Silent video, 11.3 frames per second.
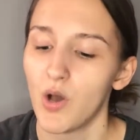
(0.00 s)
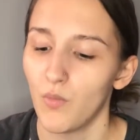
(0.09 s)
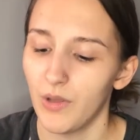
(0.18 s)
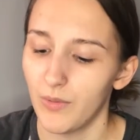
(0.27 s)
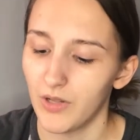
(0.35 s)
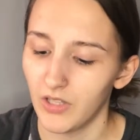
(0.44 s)

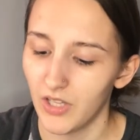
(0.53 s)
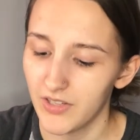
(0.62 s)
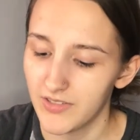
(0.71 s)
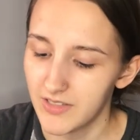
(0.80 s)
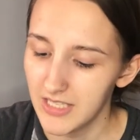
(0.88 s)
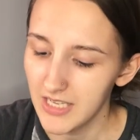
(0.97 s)
we will
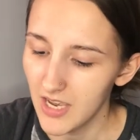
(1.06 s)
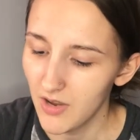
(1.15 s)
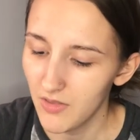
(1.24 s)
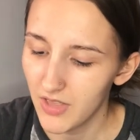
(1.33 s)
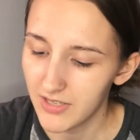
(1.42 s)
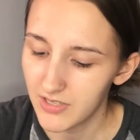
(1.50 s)
see how
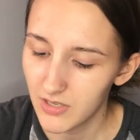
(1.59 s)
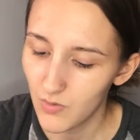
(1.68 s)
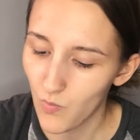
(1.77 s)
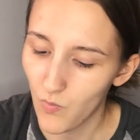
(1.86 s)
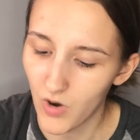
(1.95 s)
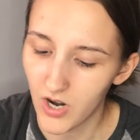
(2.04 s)
this
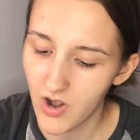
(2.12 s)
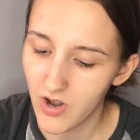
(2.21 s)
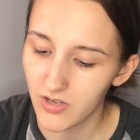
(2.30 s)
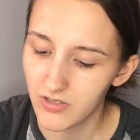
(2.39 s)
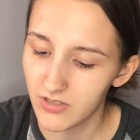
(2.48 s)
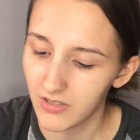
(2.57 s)

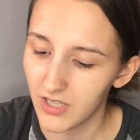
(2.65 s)
works.